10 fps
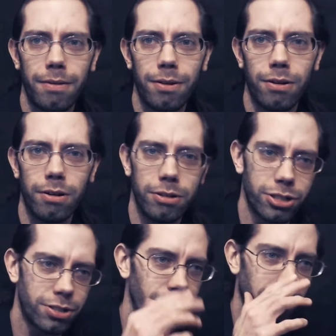Or
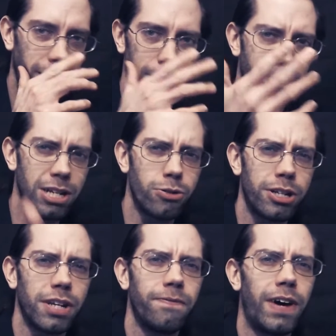just binge
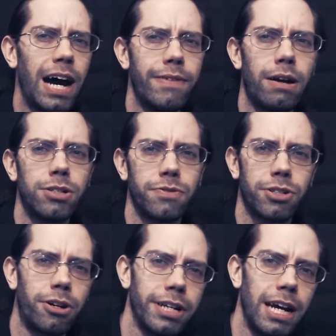watching 5 hours of the
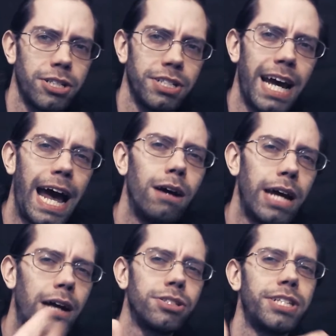Kardashians.
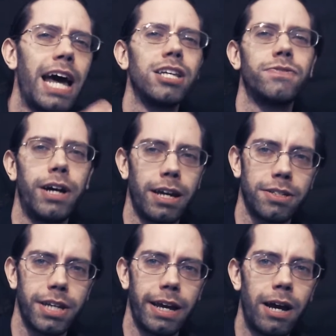How satisfying
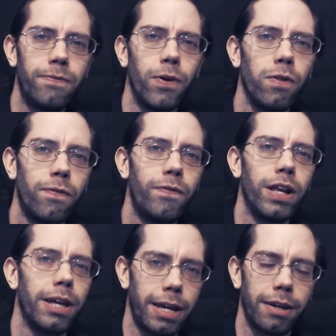is that? How
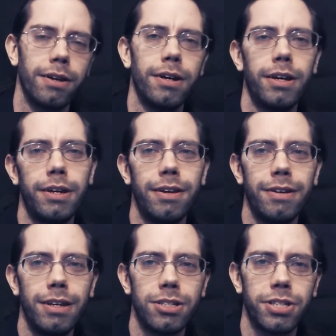fulfilling
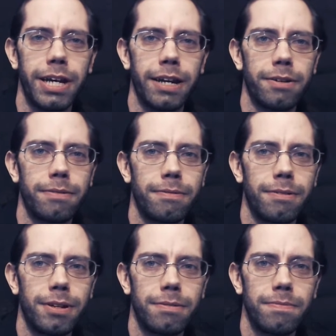is that?
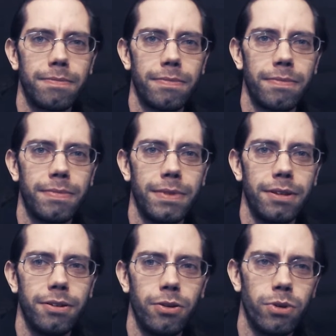
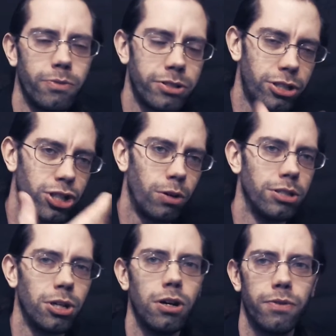Once the show
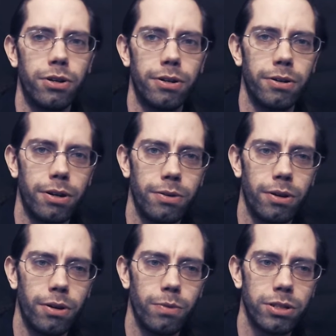is over,
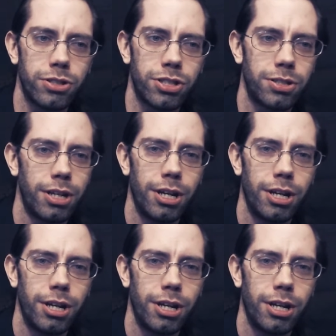or once